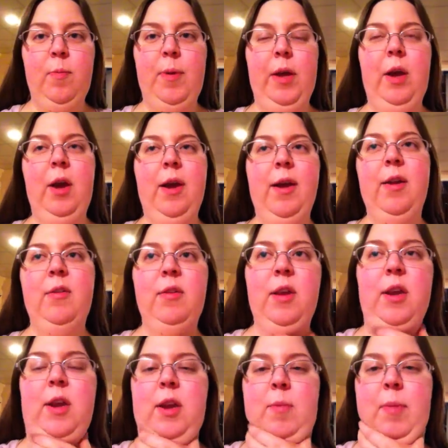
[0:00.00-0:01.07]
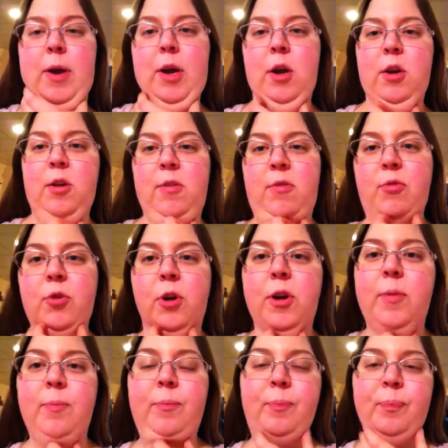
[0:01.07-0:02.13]
but I had to get antibiotics for
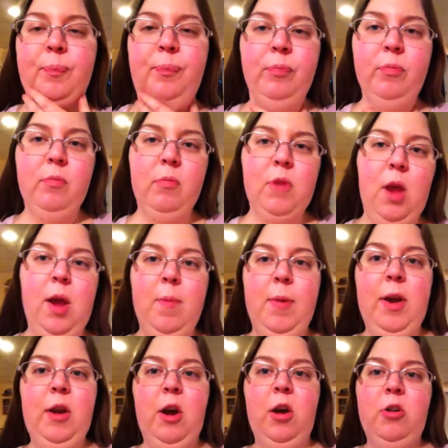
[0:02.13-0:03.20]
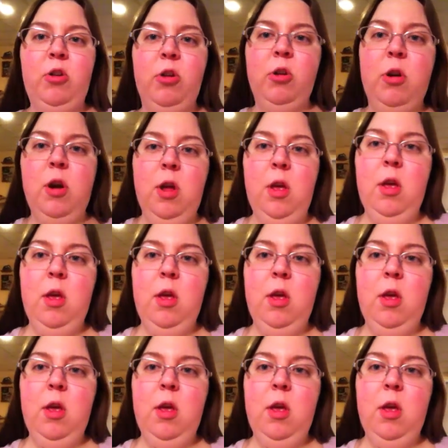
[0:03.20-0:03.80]
it. And my doctor,